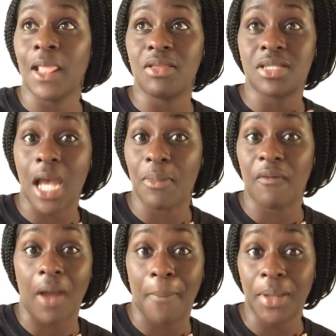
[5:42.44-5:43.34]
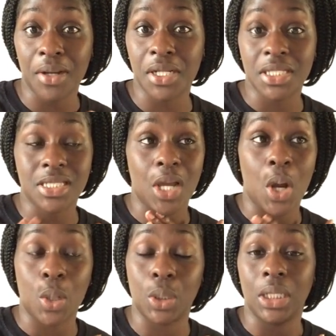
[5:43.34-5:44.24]
the time of our periods
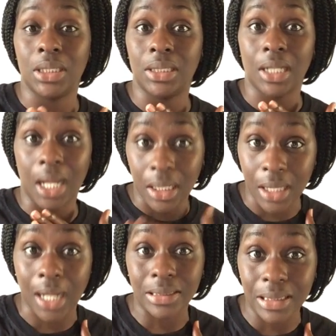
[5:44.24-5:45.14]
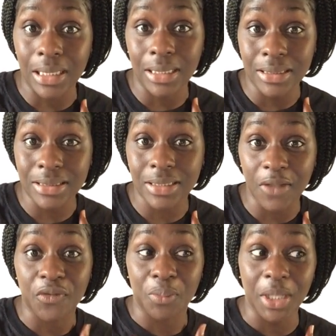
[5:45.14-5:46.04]
on a lot of things.
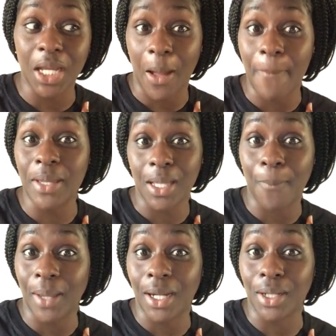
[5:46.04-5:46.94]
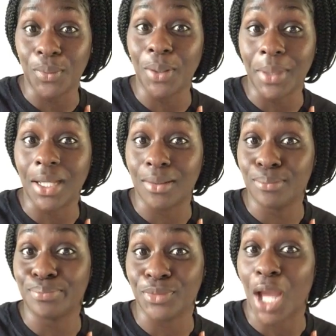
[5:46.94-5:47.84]
And for me, I, being a married woman,
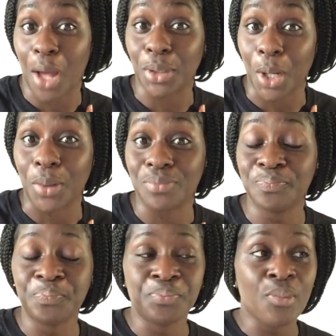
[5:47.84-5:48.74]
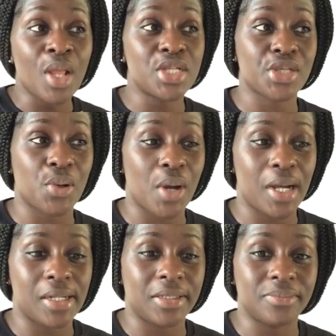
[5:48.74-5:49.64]
y'all know. So,
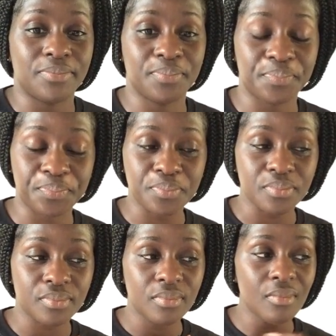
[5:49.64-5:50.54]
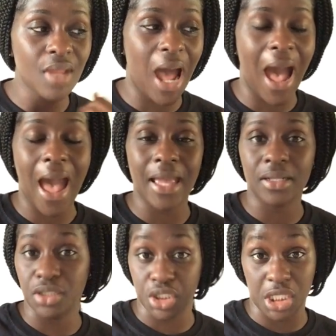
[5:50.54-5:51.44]
um,
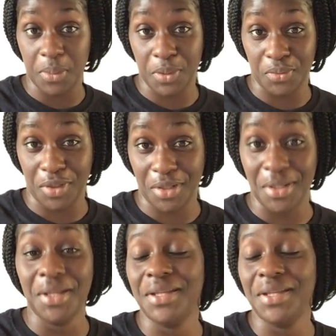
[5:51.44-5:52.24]
I just keep it real.